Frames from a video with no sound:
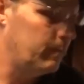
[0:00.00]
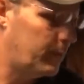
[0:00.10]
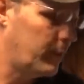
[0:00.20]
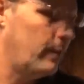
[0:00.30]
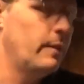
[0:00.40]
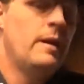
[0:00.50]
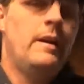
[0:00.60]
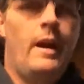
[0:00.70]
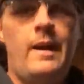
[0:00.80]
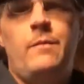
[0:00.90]
So
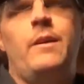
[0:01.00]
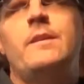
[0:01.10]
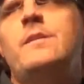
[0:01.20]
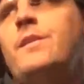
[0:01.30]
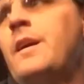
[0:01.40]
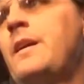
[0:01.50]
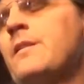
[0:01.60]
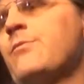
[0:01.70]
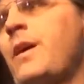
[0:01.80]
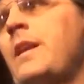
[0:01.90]
anyways, it
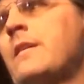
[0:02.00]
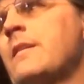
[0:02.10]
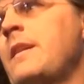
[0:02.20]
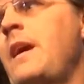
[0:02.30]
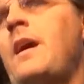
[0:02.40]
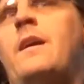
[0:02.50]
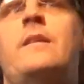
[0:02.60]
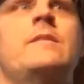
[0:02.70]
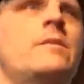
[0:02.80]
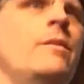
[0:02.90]
is raining today,
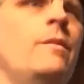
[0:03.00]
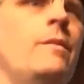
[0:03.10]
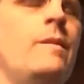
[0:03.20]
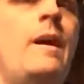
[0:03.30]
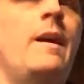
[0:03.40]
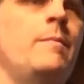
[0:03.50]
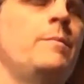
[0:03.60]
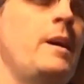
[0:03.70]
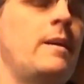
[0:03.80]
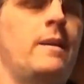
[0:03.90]
so
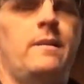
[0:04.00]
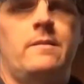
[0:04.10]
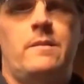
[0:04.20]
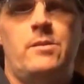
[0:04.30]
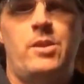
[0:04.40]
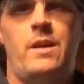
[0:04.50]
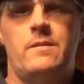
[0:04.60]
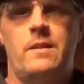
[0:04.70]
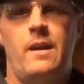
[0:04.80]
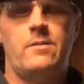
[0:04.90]
I'm not getting the
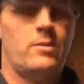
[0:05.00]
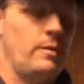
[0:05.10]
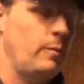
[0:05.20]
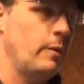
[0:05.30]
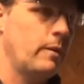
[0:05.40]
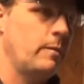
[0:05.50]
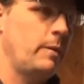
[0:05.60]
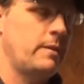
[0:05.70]
chance to actually work on my